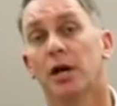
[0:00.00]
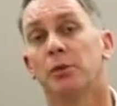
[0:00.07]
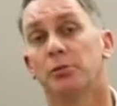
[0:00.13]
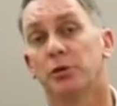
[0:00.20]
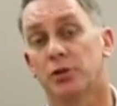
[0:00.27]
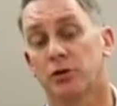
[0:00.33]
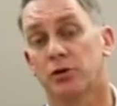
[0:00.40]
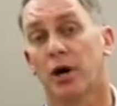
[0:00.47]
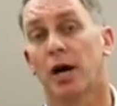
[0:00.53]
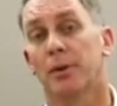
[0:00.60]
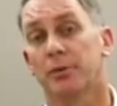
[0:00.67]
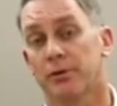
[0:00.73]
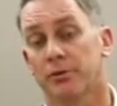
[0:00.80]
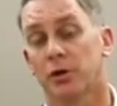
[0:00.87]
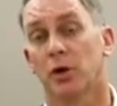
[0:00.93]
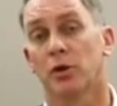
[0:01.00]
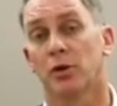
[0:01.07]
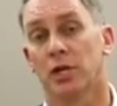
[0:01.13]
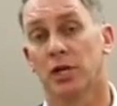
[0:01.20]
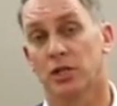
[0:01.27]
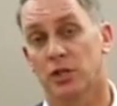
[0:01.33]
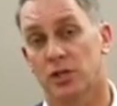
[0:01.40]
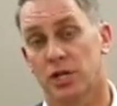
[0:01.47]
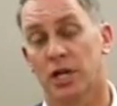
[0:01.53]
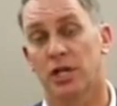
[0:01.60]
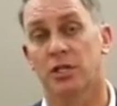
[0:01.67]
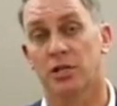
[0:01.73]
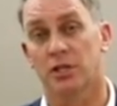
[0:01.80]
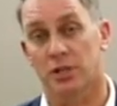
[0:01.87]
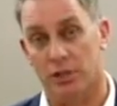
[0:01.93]
prescribing of codeine is
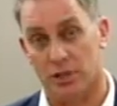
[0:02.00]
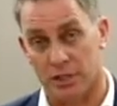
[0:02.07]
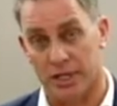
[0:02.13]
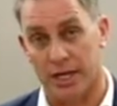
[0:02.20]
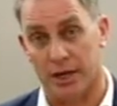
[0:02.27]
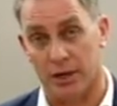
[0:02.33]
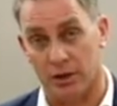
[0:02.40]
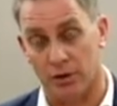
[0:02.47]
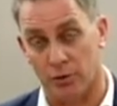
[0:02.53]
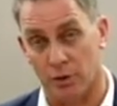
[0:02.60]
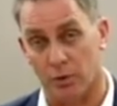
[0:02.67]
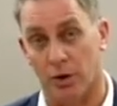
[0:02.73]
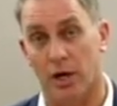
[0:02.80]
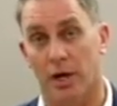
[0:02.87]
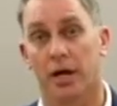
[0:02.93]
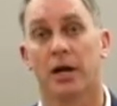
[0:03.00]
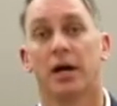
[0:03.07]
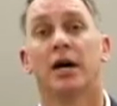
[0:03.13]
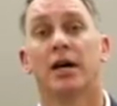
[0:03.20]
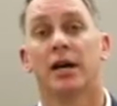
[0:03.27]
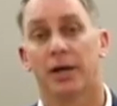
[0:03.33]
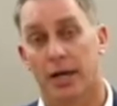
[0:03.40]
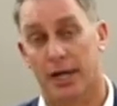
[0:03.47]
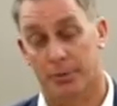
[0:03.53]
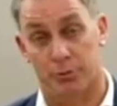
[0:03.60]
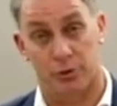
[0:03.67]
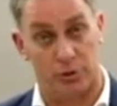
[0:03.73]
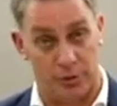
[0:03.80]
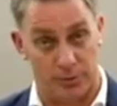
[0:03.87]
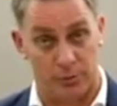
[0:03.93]
changing, so this is now going to require a
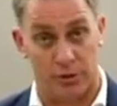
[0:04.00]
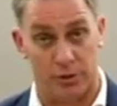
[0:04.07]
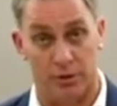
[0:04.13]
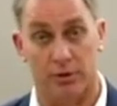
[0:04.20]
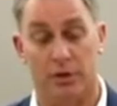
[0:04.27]
prescription